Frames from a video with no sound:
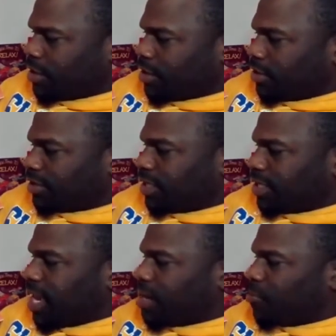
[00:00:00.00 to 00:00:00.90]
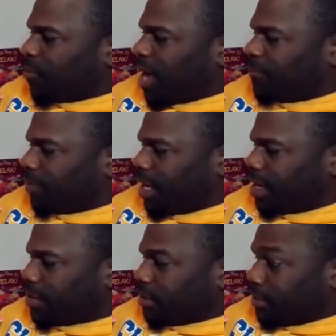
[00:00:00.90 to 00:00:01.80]
The cicada piped in.
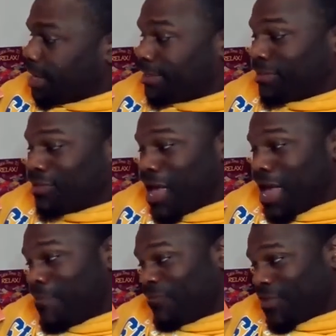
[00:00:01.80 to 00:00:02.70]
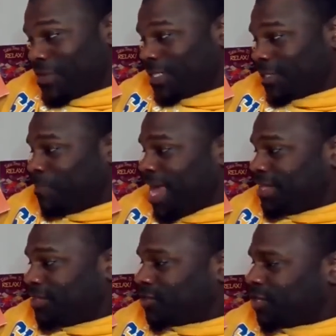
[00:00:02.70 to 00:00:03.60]
It's time for a
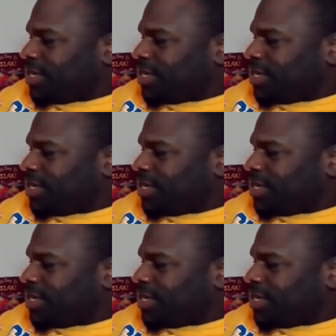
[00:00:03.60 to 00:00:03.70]
speech.